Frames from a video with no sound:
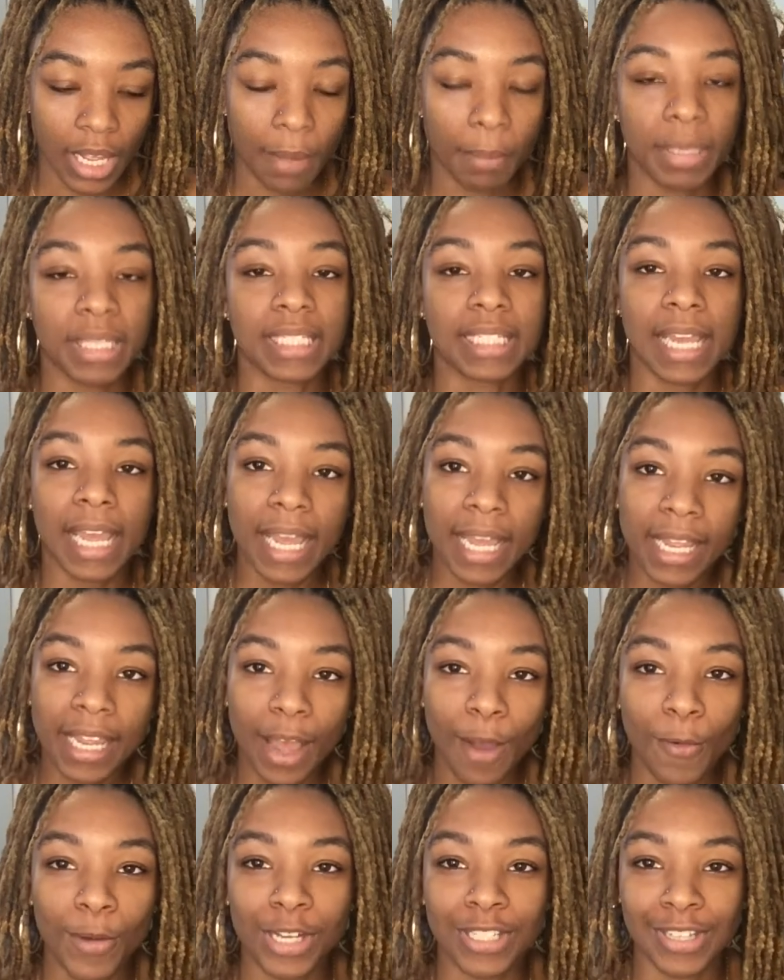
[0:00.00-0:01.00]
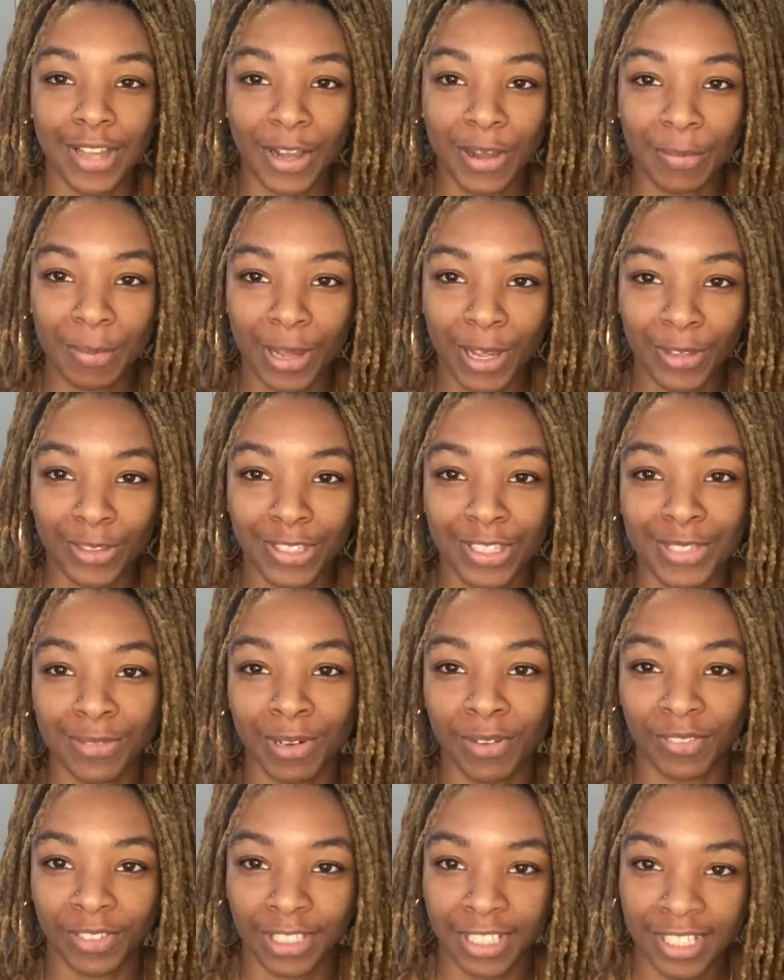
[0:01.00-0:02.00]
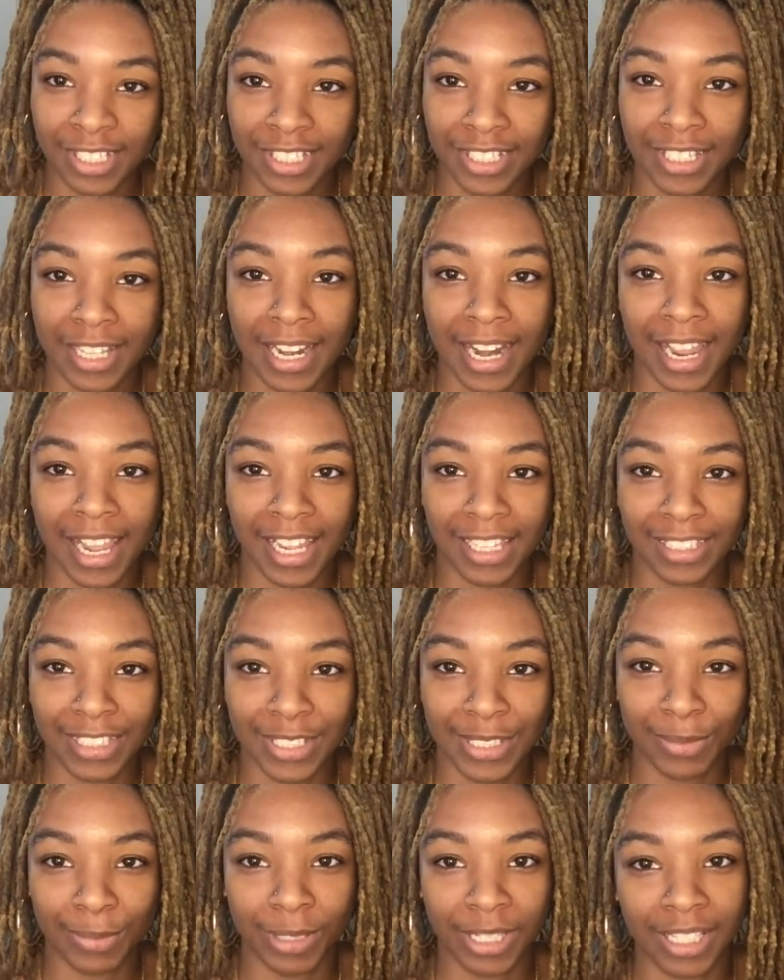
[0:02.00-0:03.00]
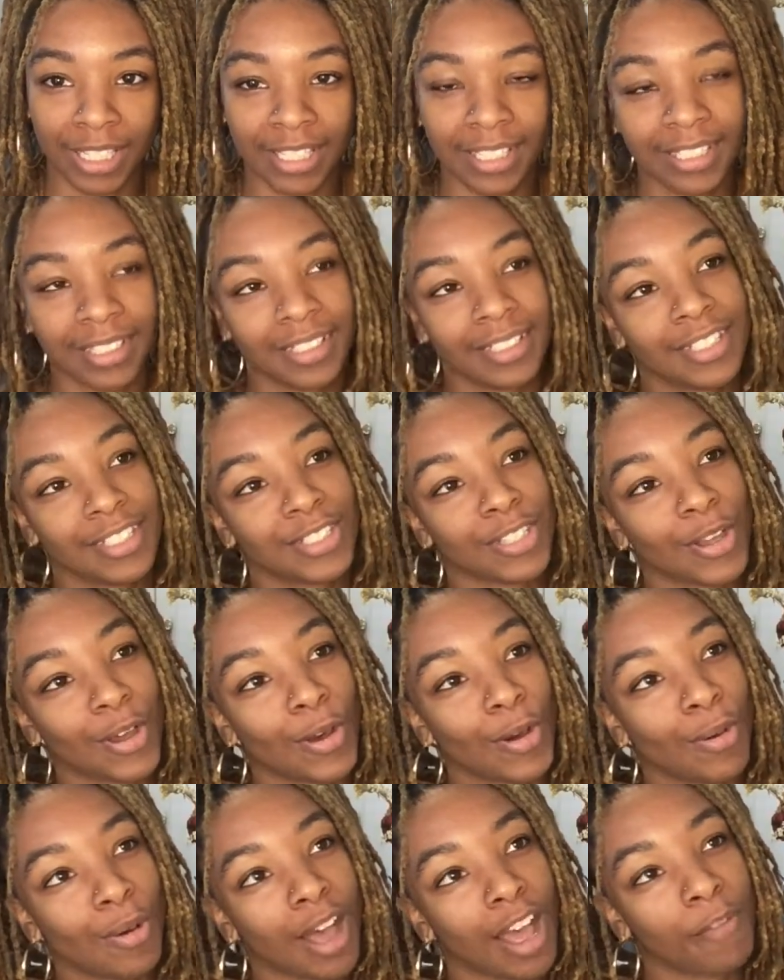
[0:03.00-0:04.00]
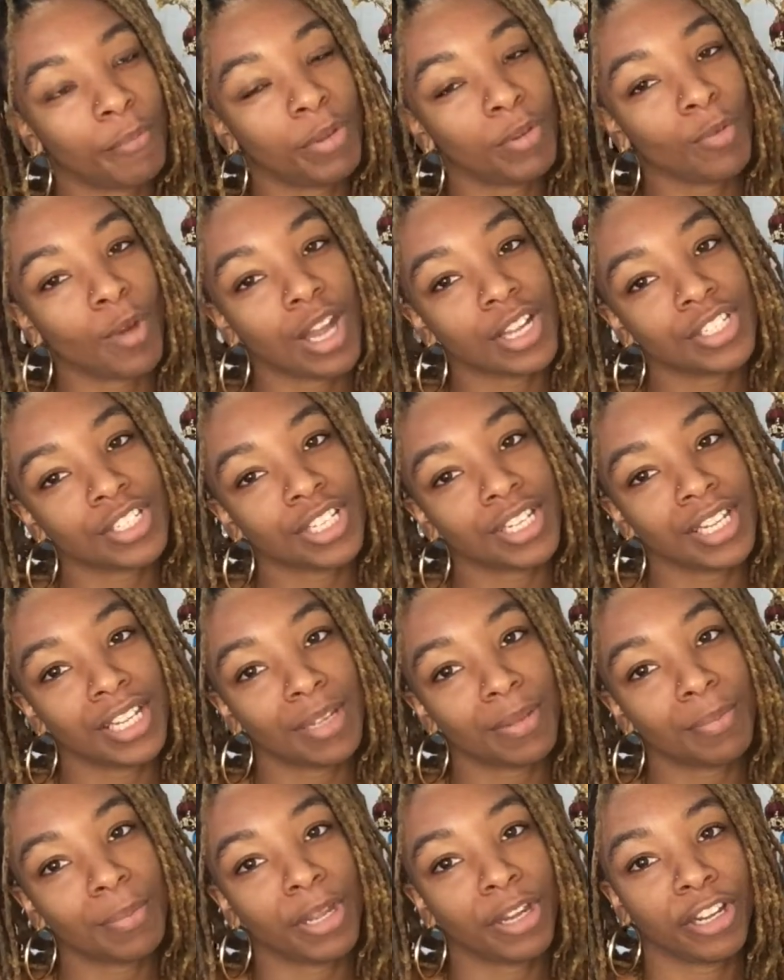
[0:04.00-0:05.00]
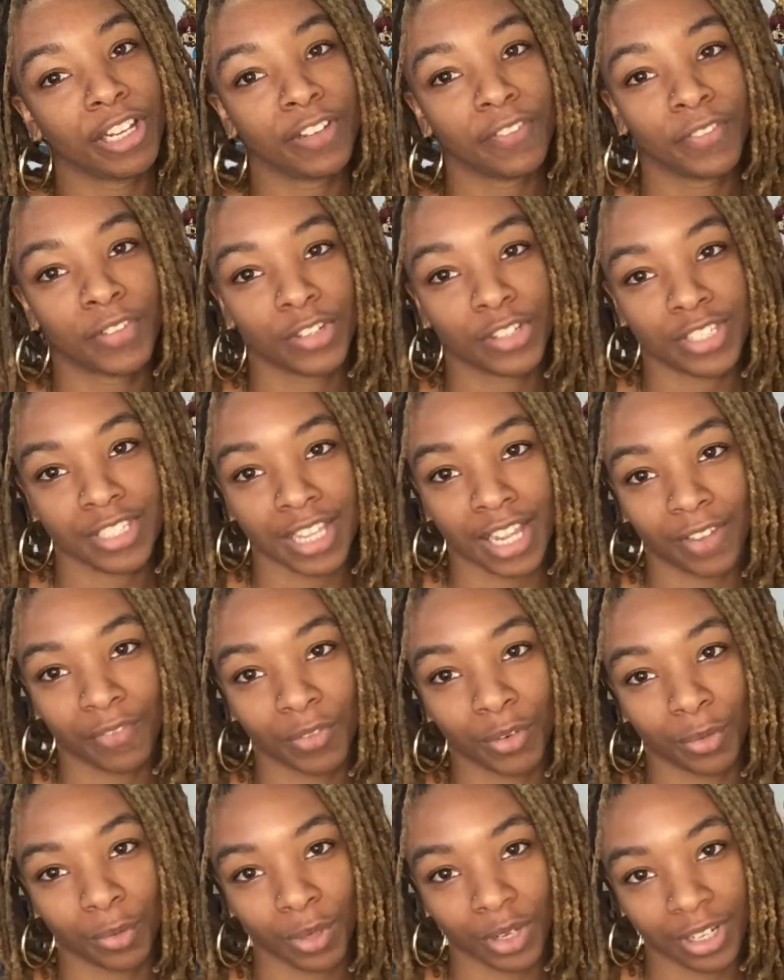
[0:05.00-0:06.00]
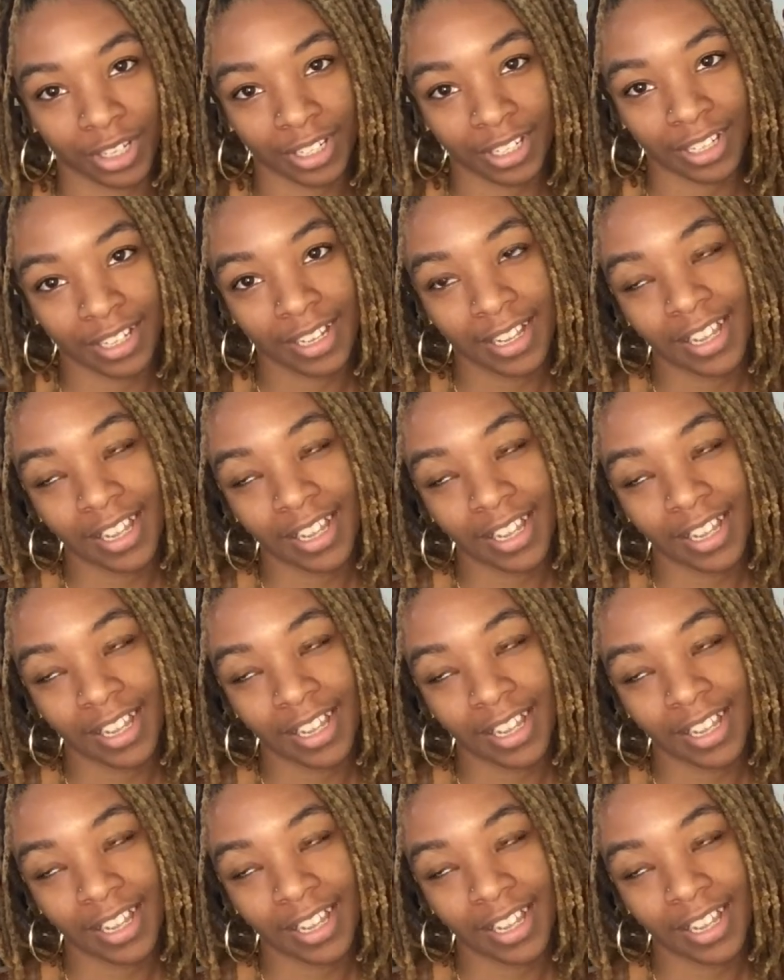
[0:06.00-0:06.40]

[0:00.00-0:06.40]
But today I want to talk about this revelation that I had this week. So I've been watching Married at First Sight for work.